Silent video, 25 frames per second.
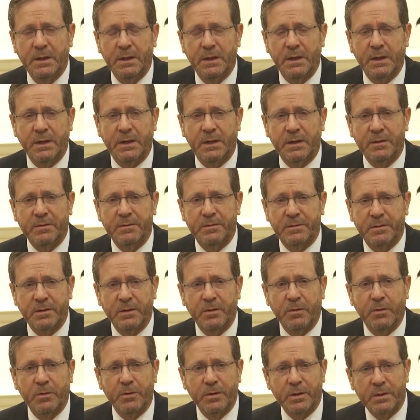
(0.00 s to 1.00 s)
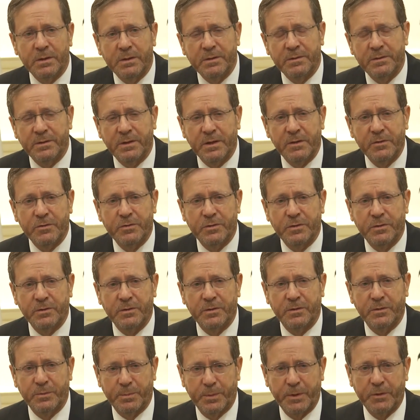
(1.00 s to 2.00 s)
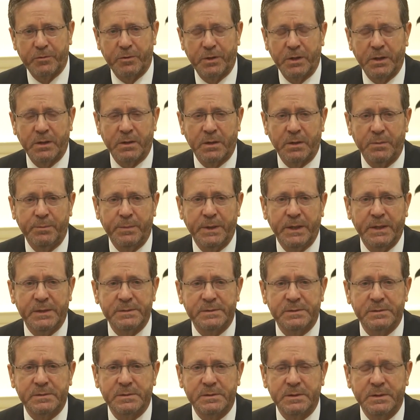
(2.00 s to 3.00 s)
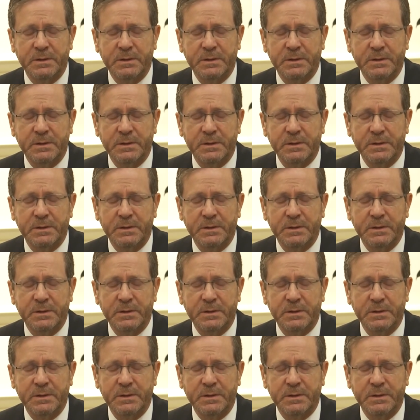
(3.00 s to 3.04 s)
against terror organizations, especially Hamas,